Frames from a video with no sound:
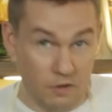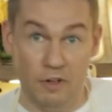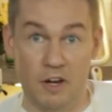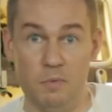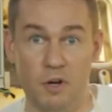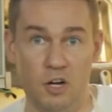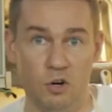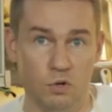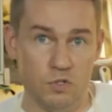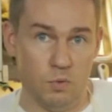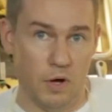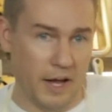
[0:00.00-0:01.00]
Now, if anybody
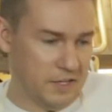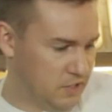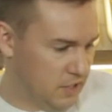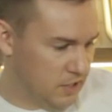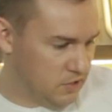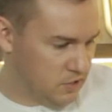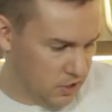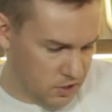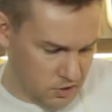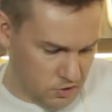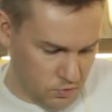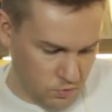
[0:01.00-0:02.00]
knows why it's
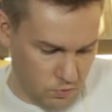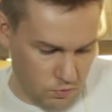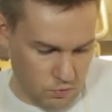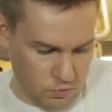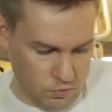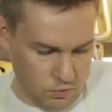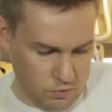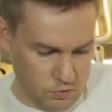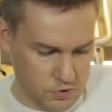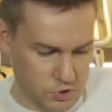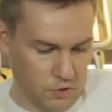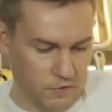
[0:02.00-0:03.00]
easier to
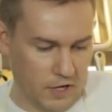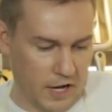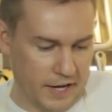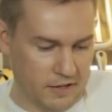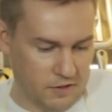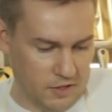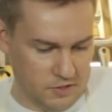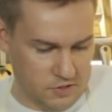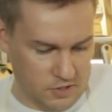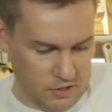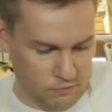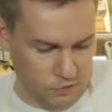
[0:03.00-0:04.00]
serve it like
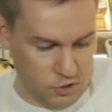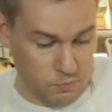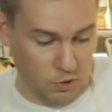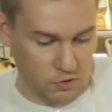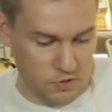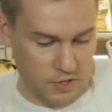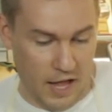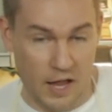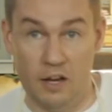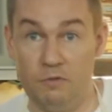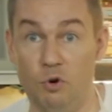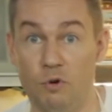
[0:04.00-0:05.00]
this at a fishbowl
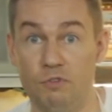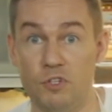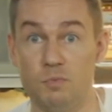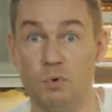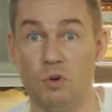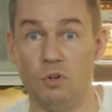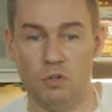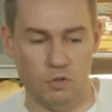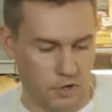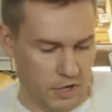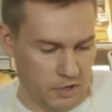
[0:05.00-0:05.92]
stand, if you're a fishbowl or